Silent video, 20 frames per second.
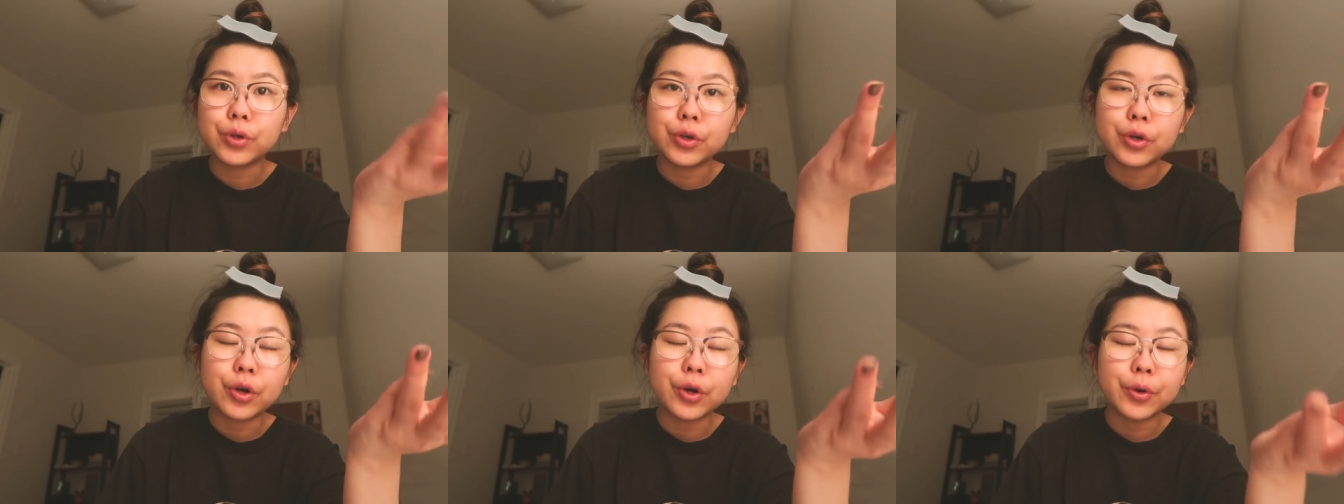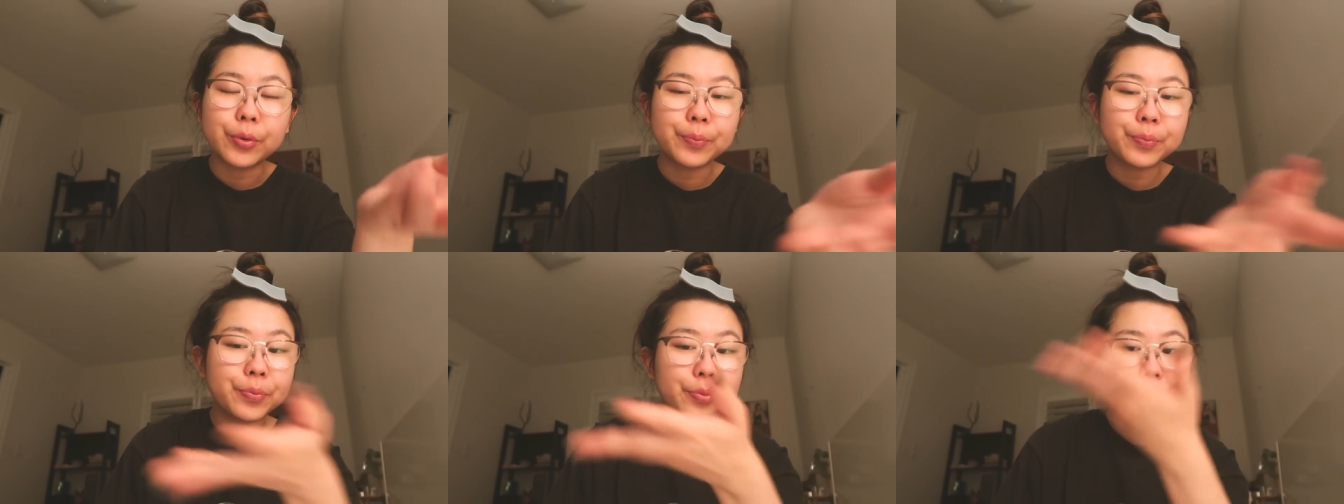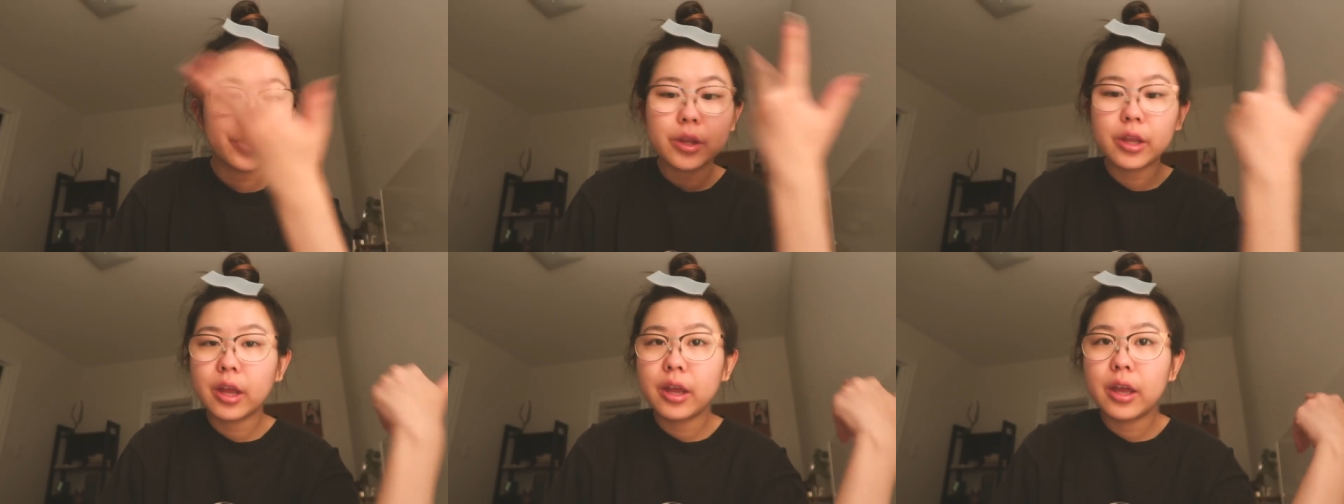you know.
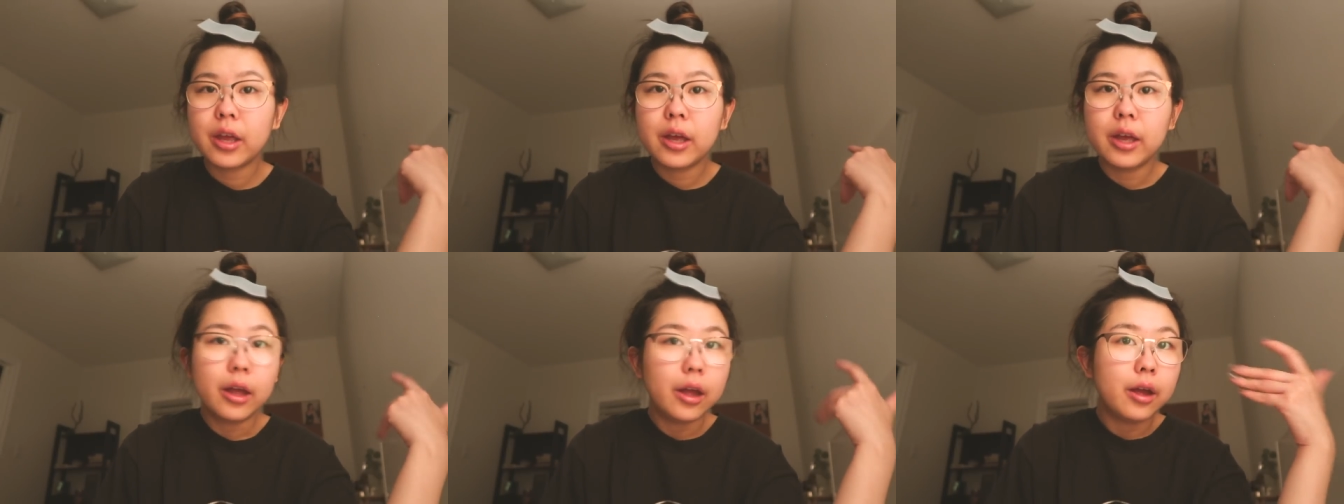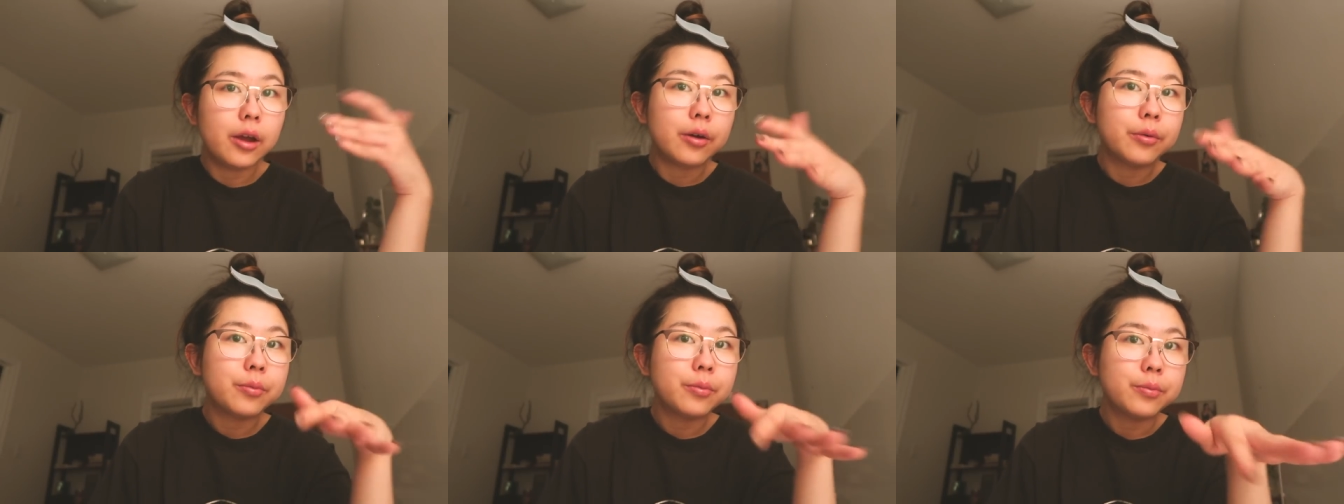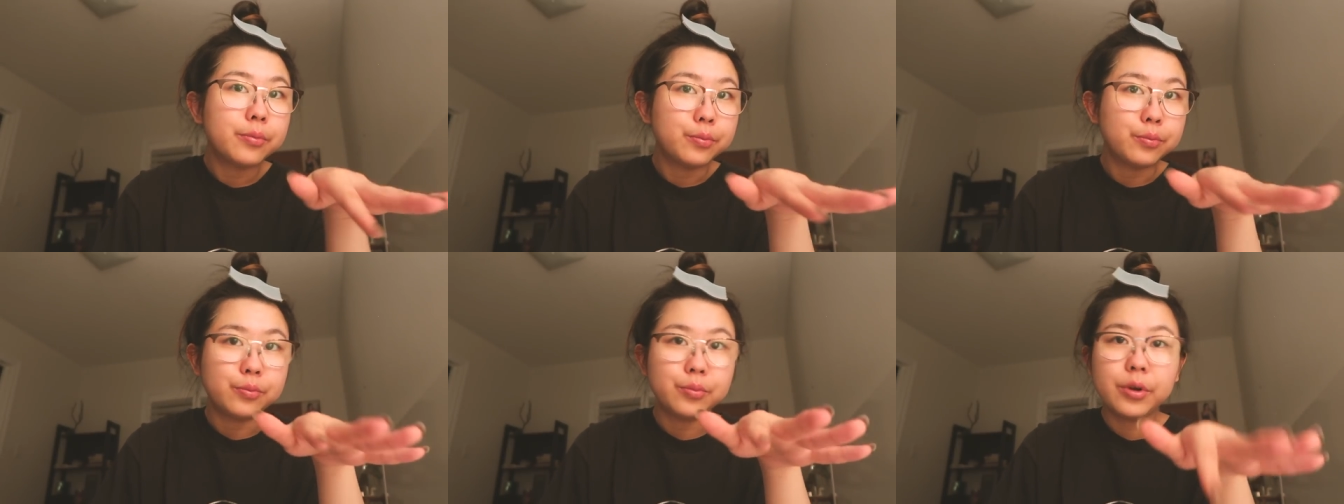
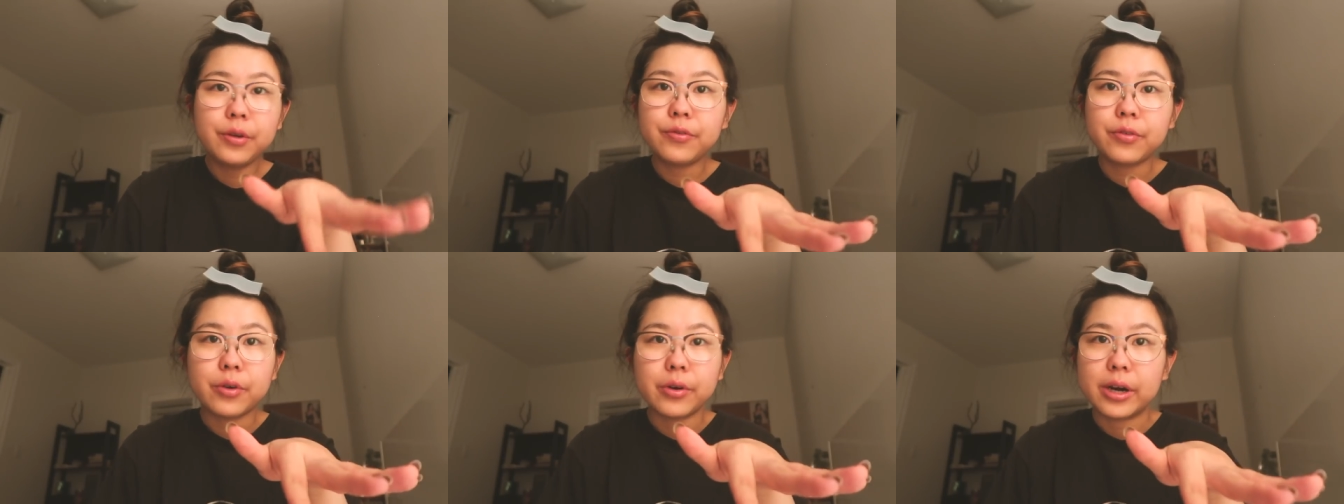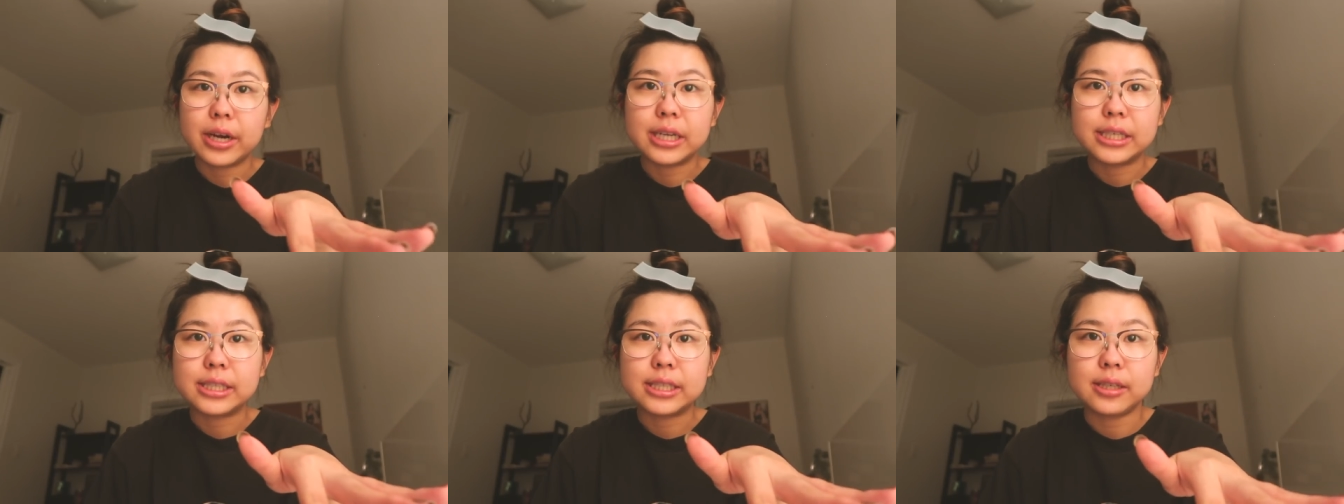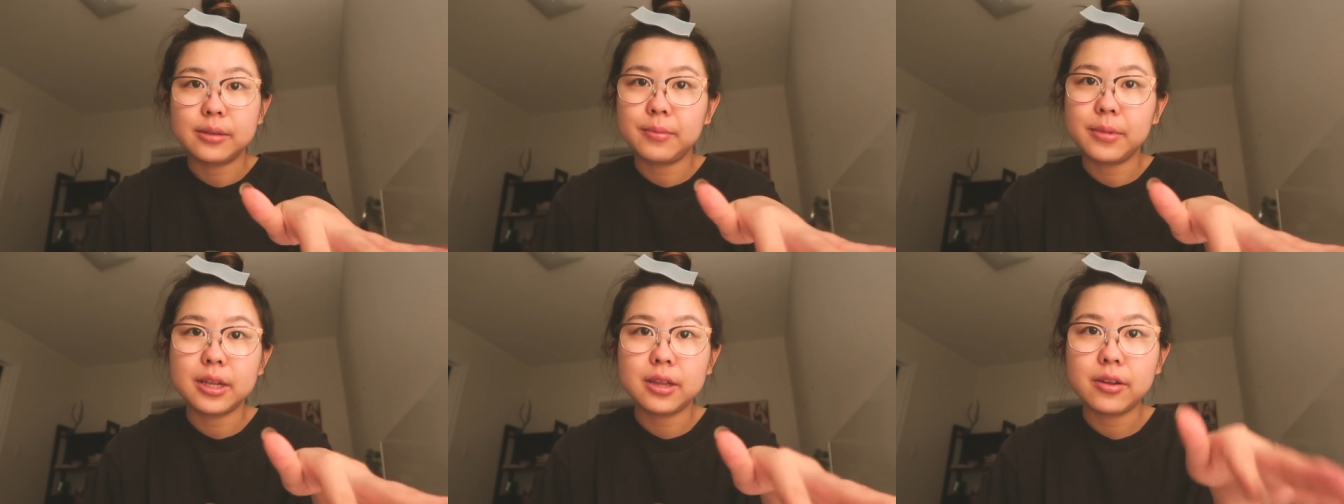We've already
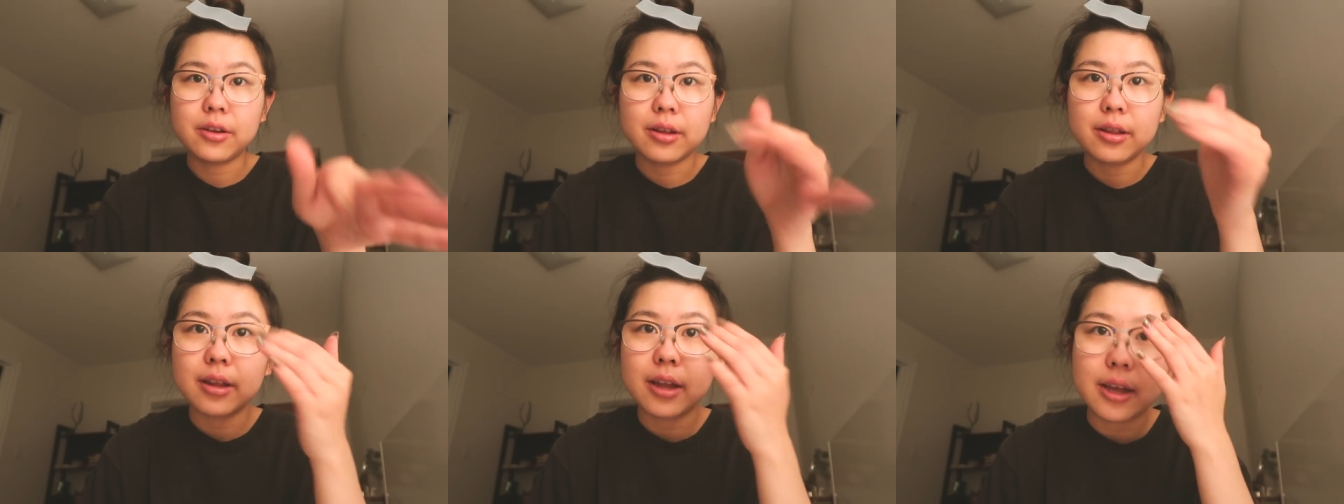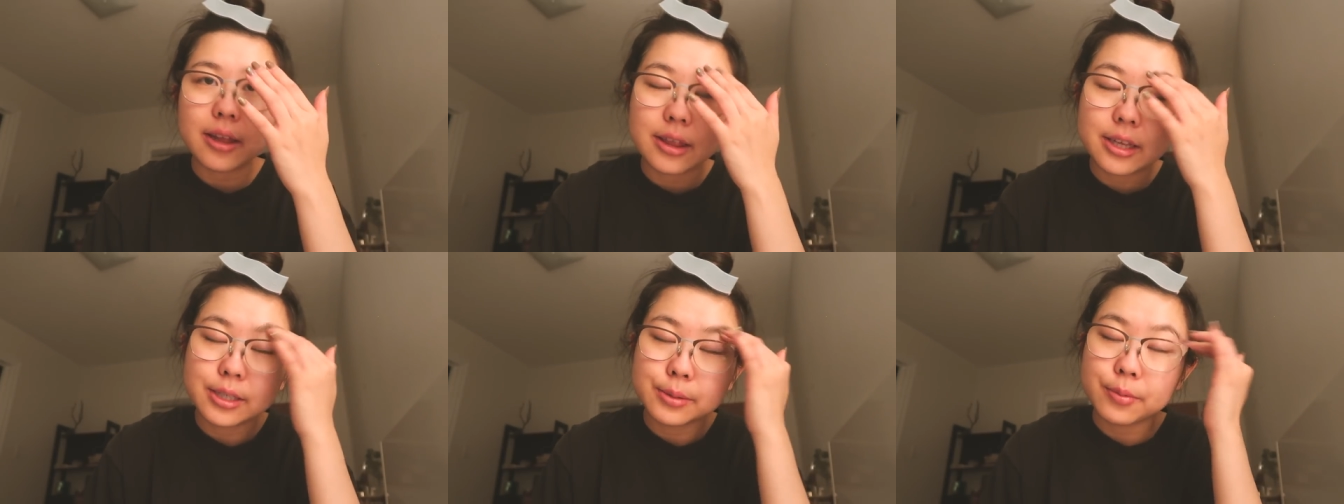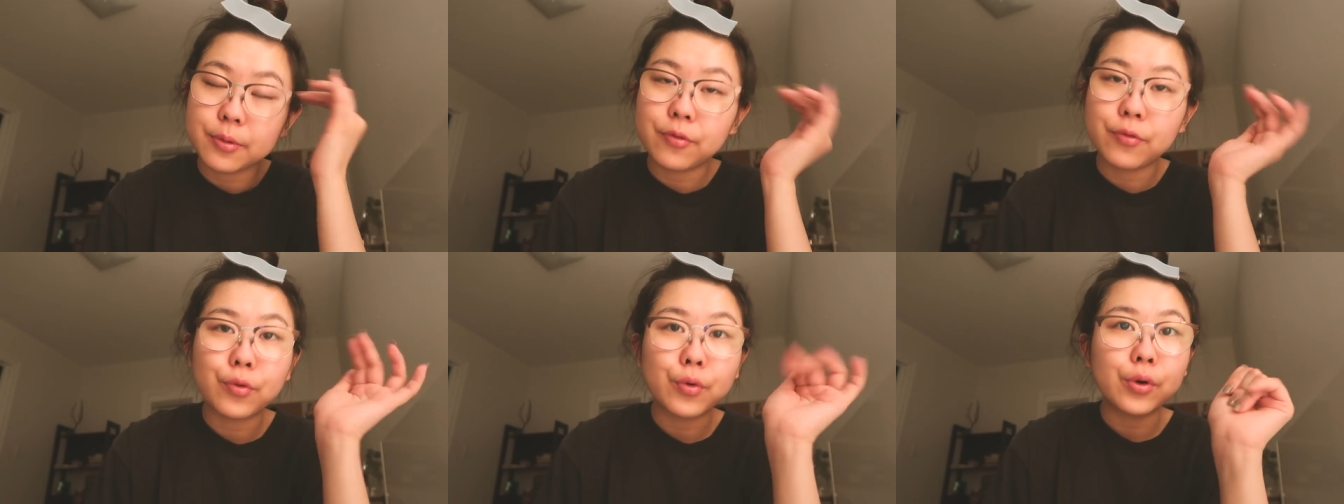seen me looking like this
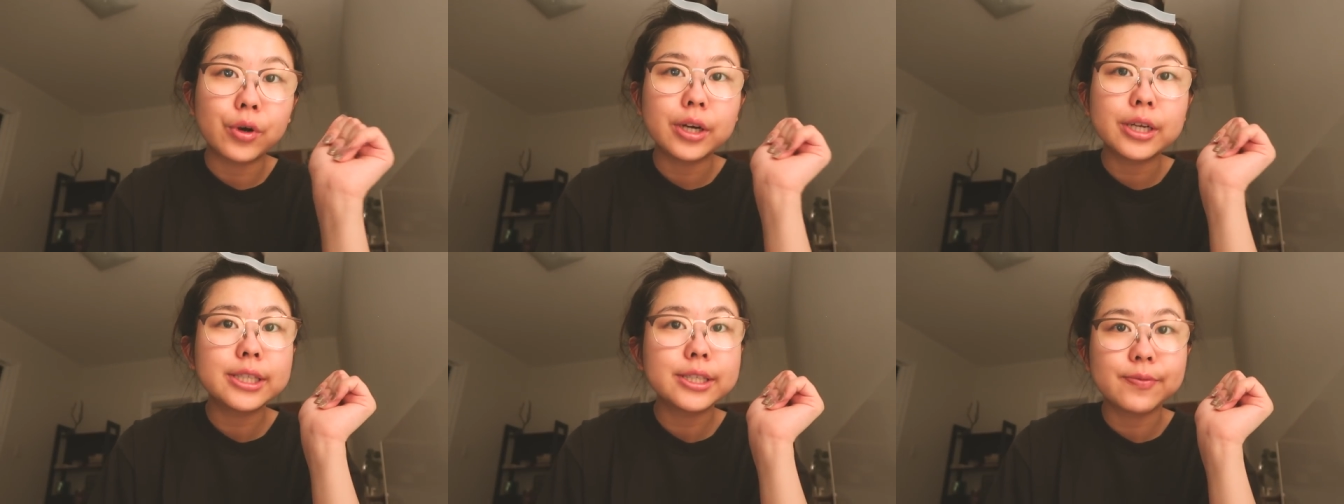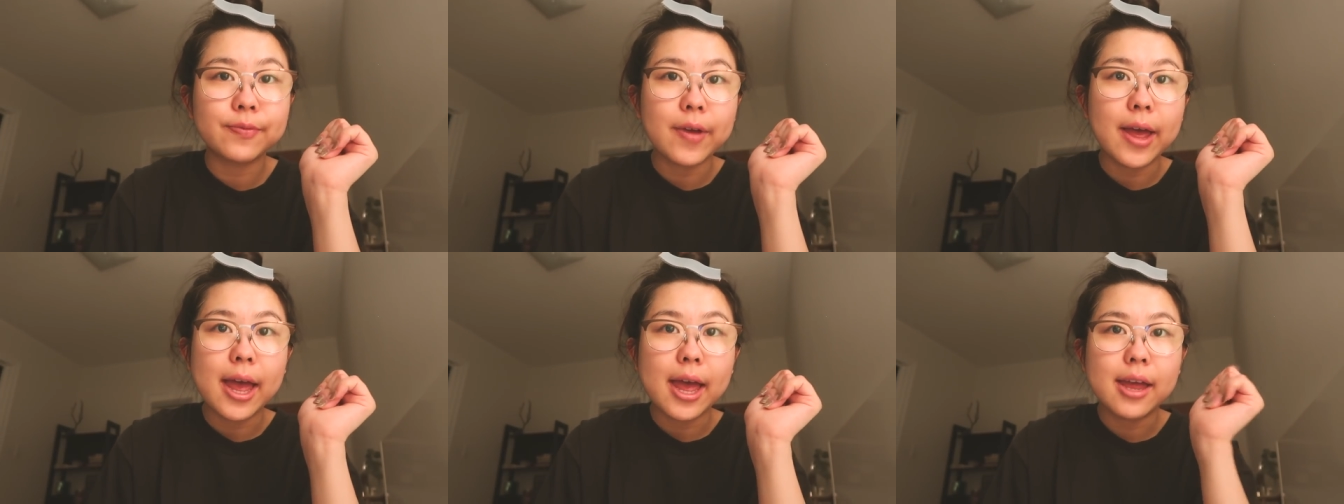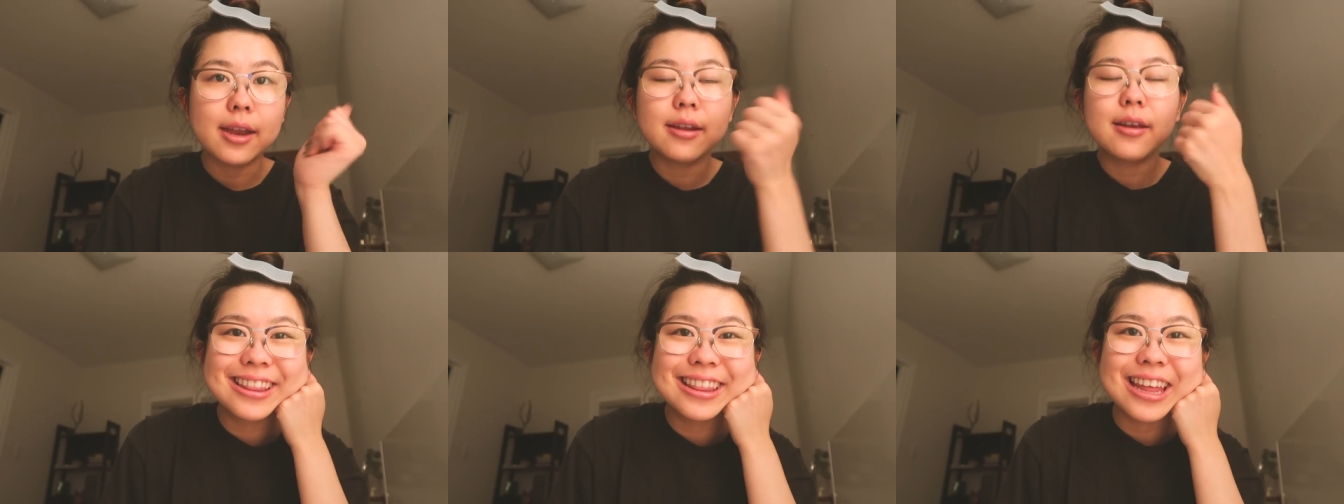before, it's
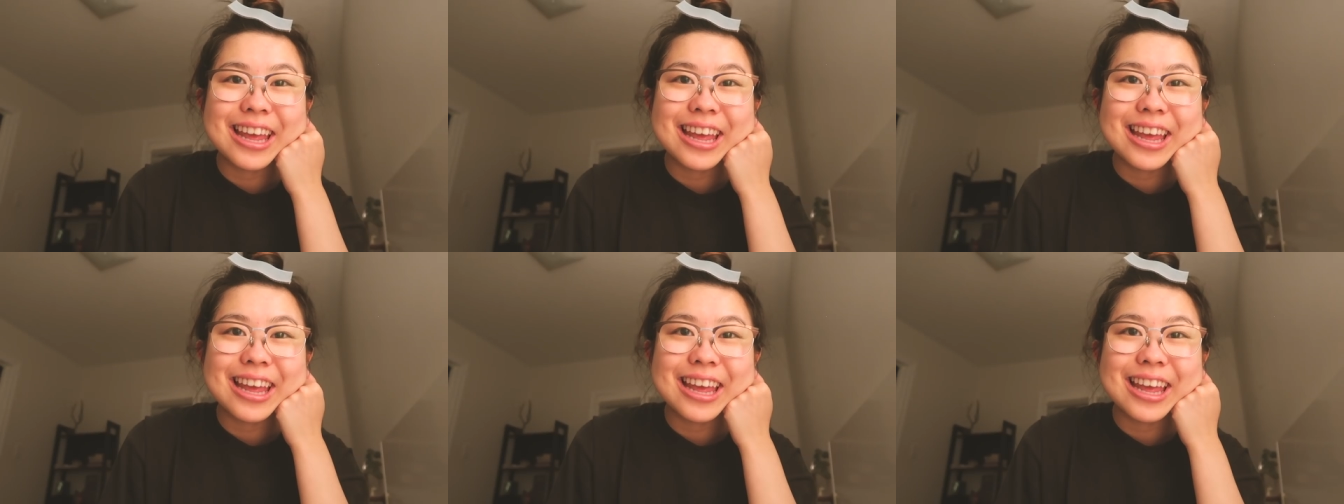fine.